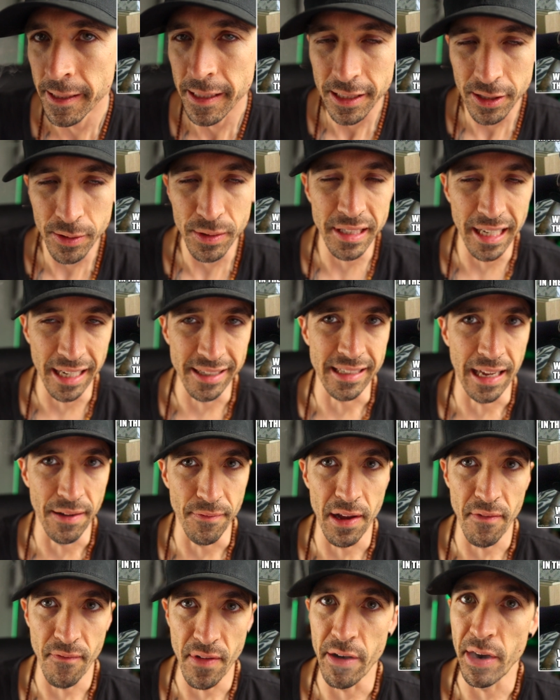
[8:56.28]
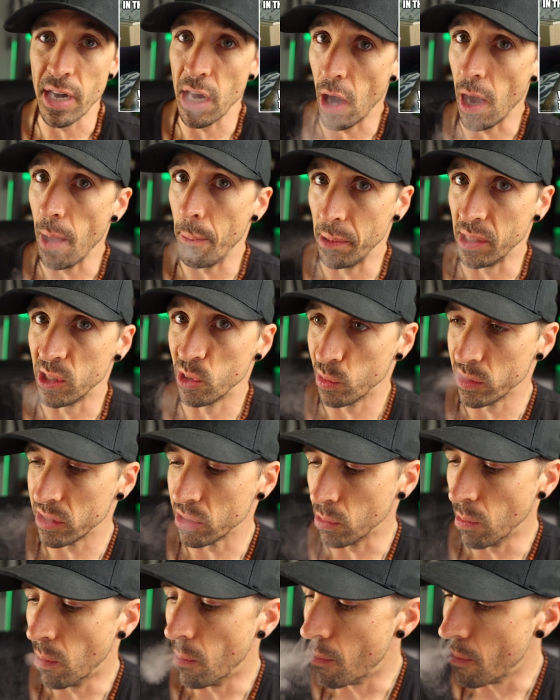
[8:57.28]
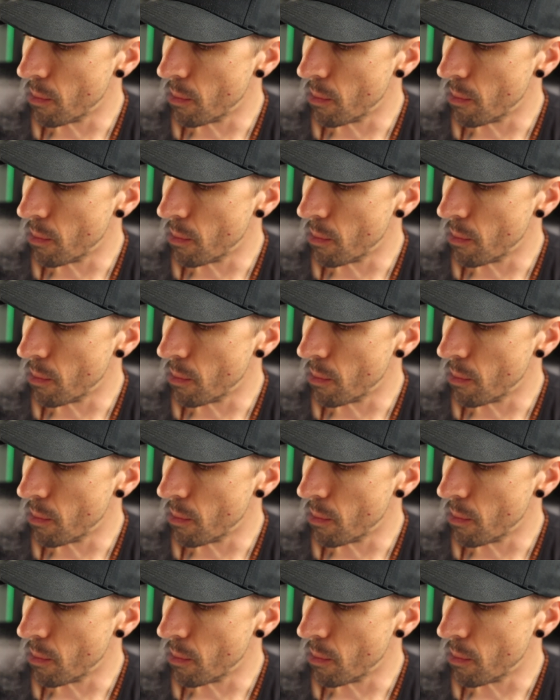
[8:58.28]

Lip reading: So it does have a very high-pitched whistle,